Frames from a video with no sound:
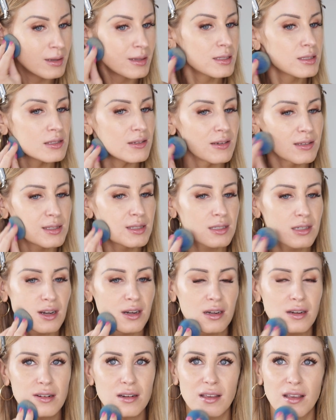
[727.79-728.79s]
So I
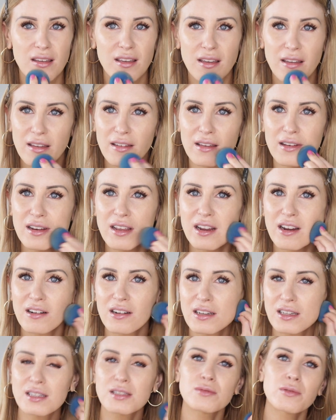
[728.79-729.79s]
start in
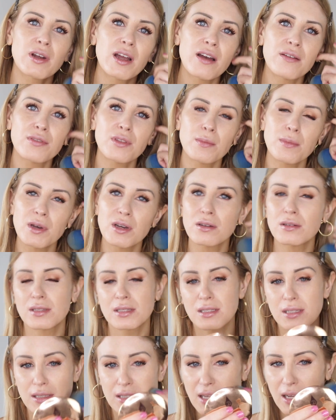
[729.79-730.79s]
areas where I have the
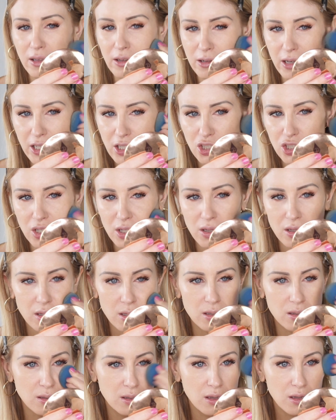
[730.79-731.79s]
most
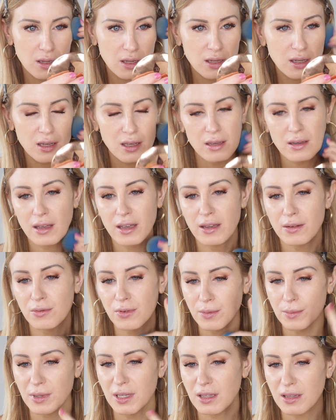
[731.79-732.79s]
discoloration, and
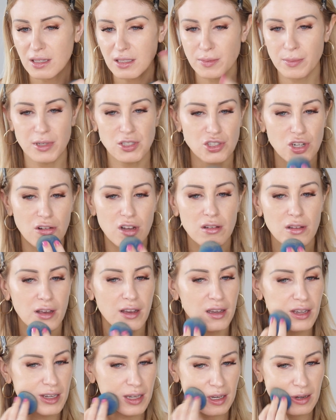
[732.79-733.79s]
for me that's my
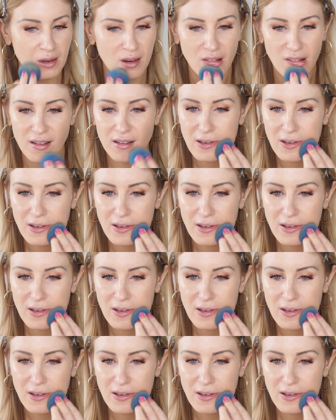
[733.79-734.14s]
jawline.